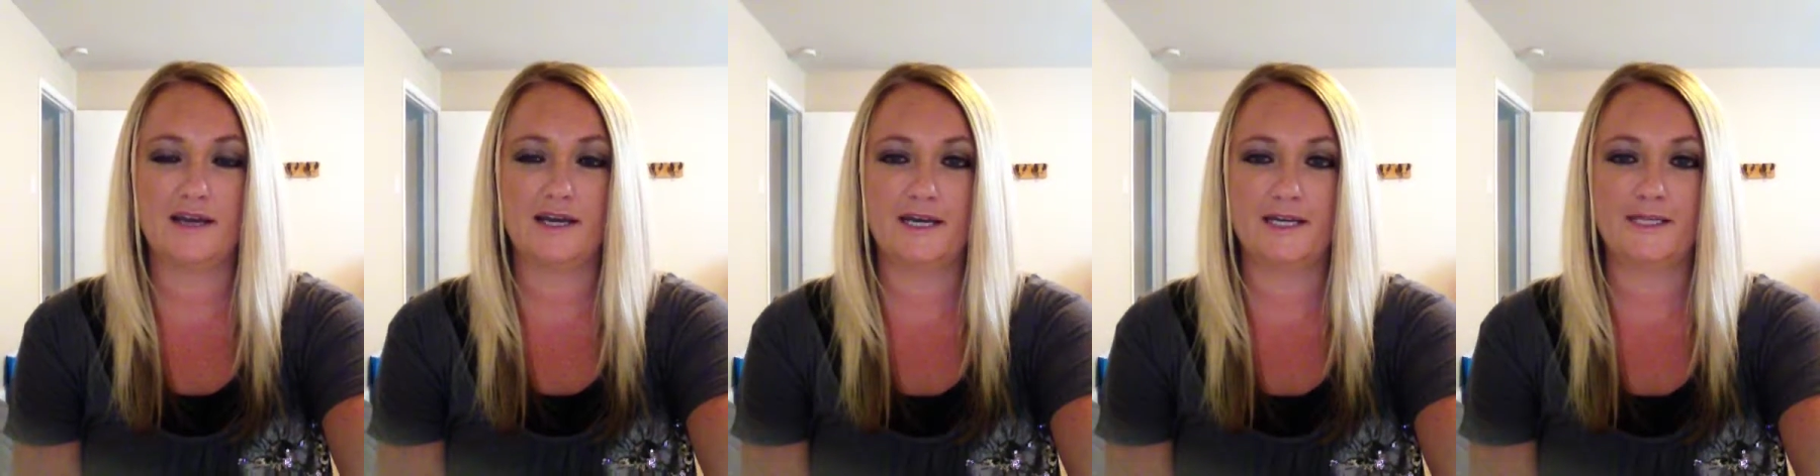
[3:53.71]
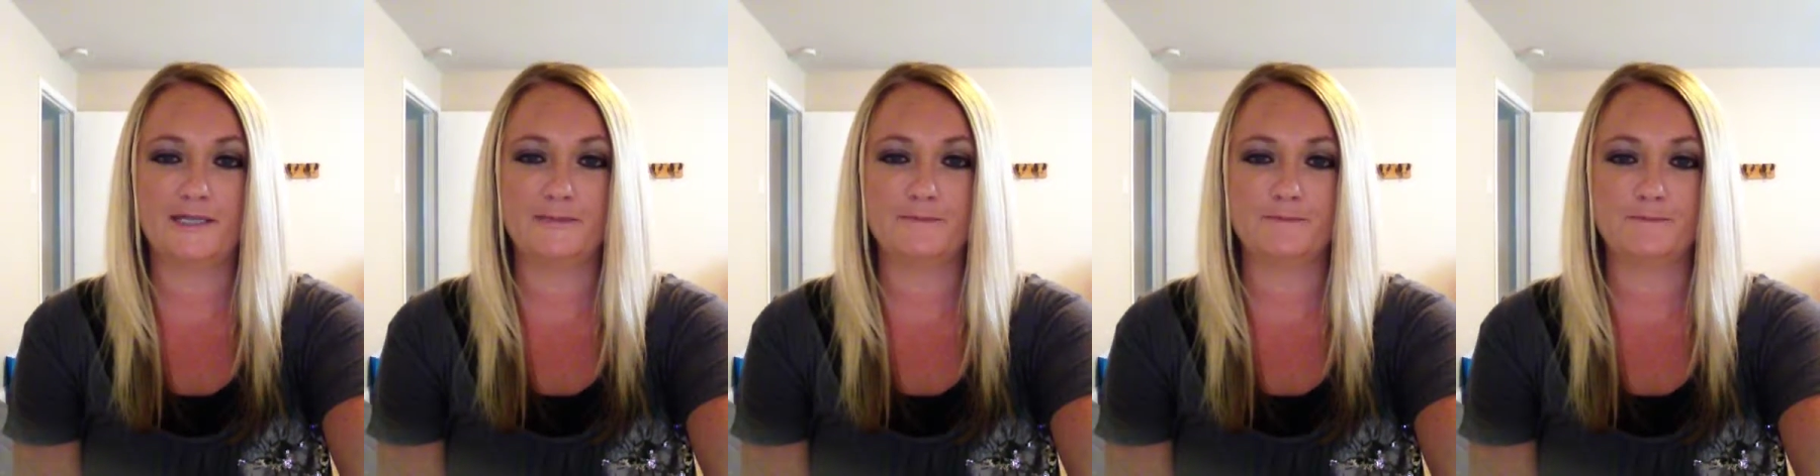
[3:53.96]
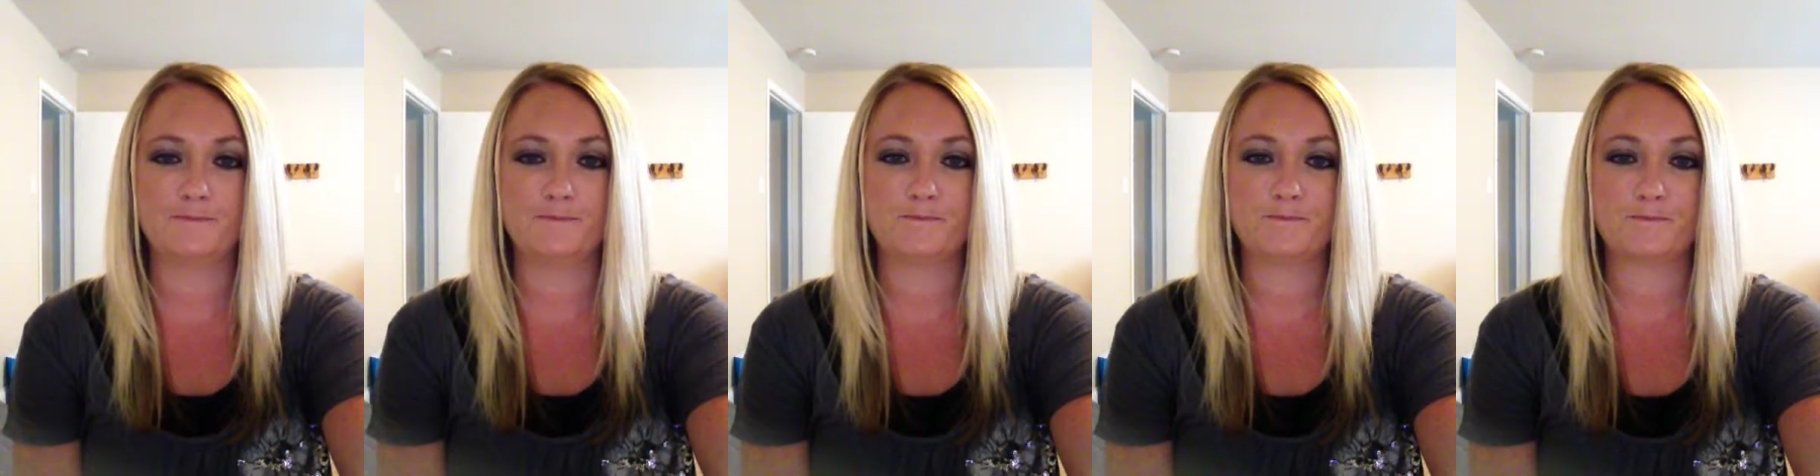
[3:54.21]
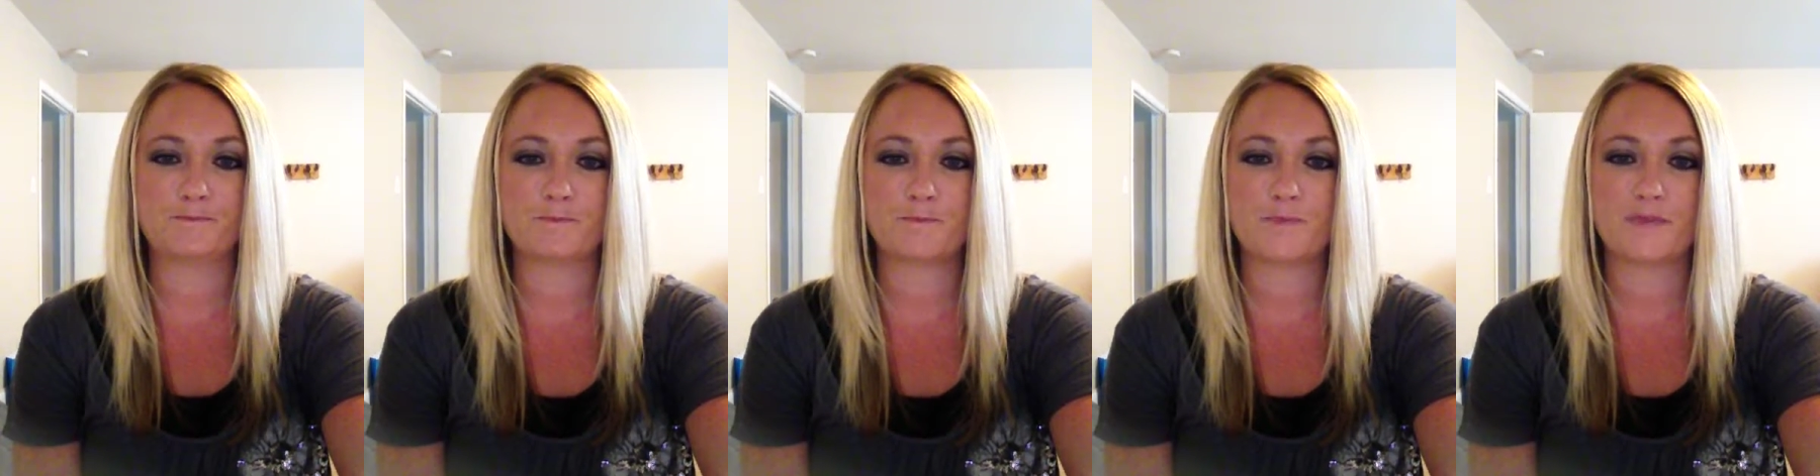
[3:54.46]
Um,
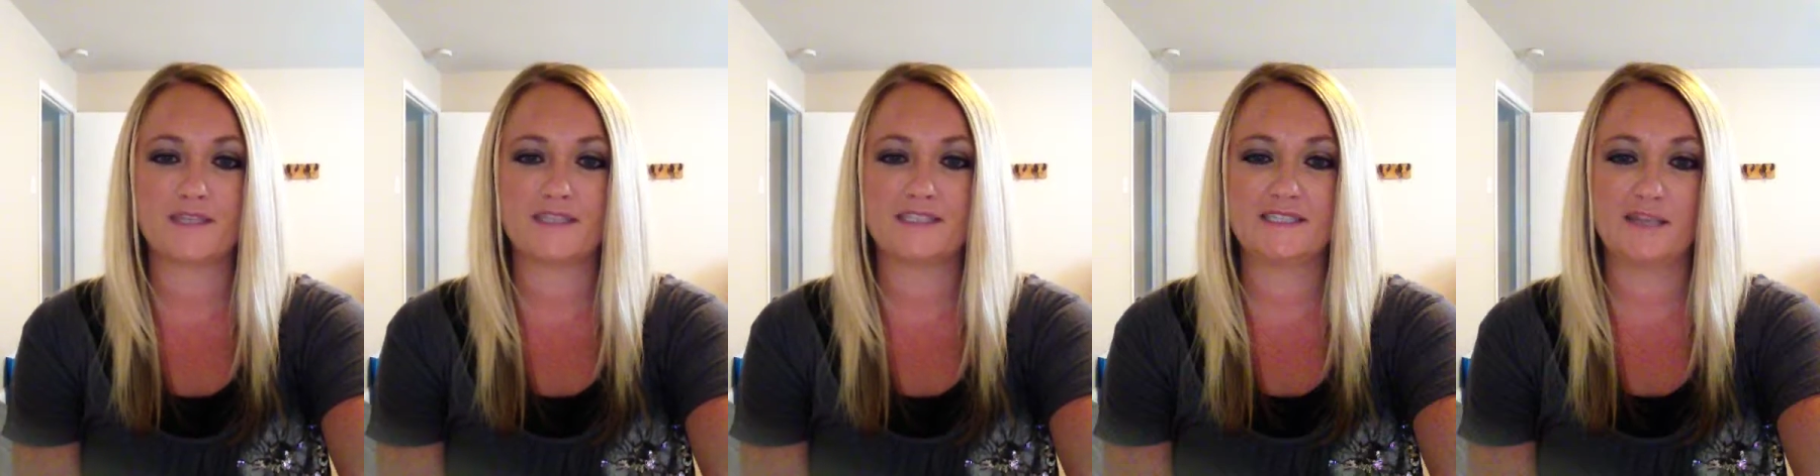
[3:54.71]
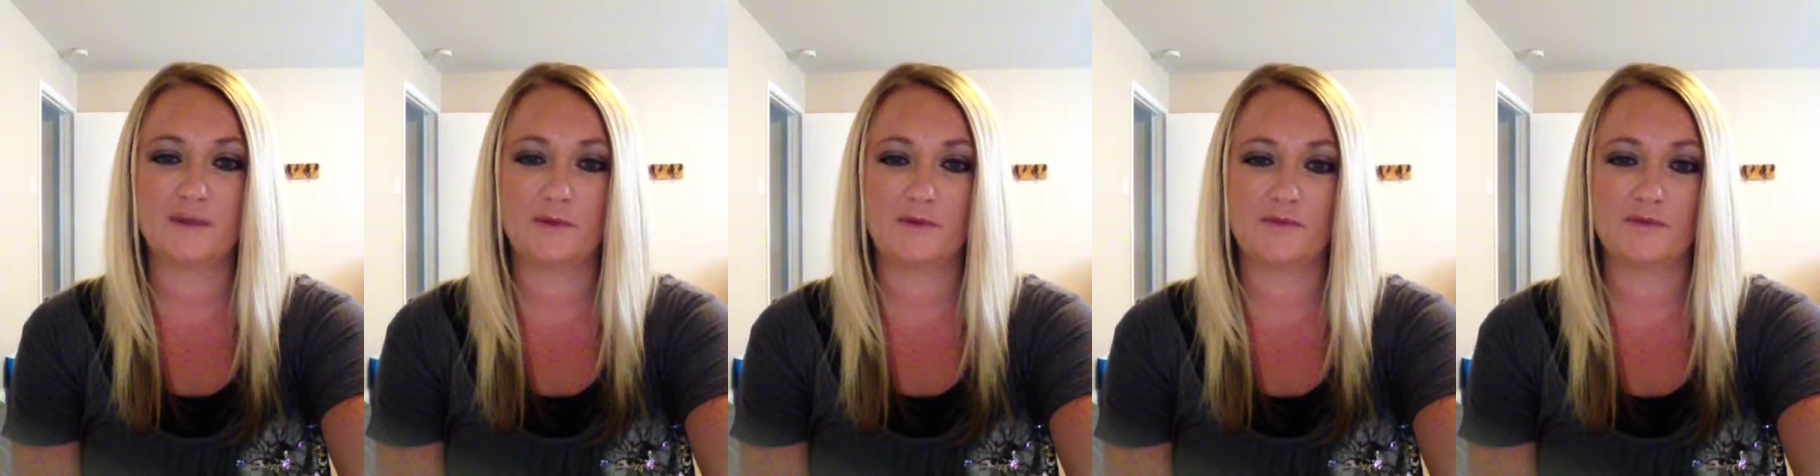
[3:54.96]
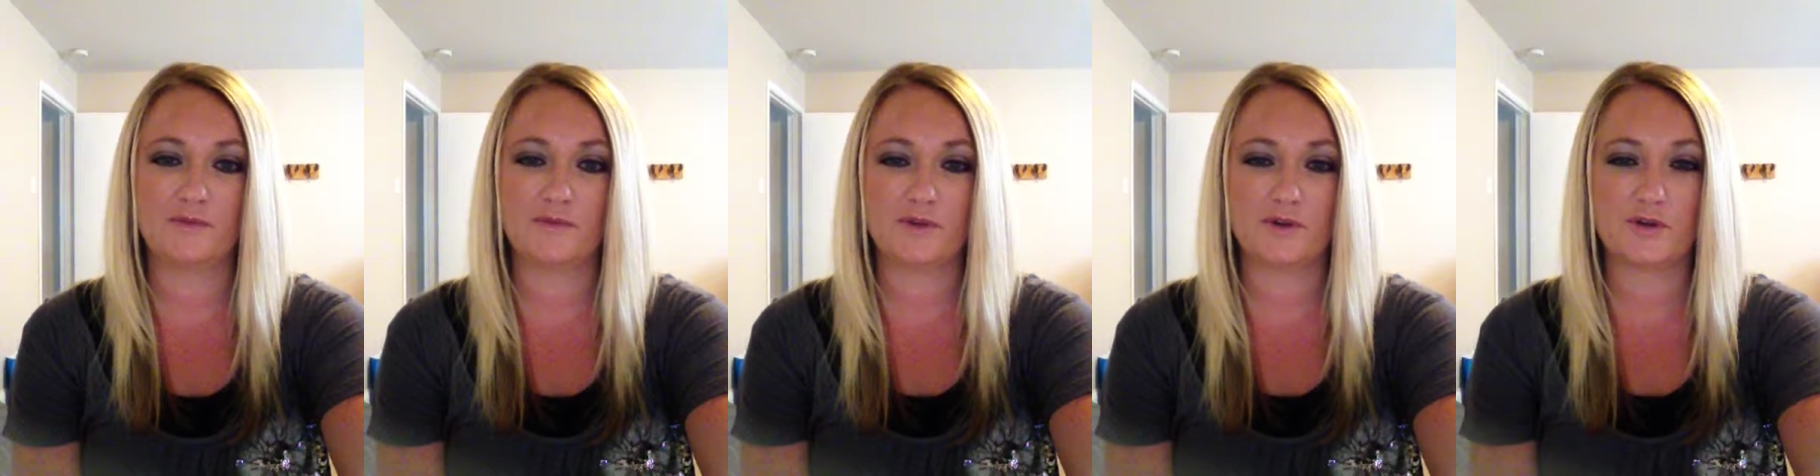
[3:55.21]
stay away from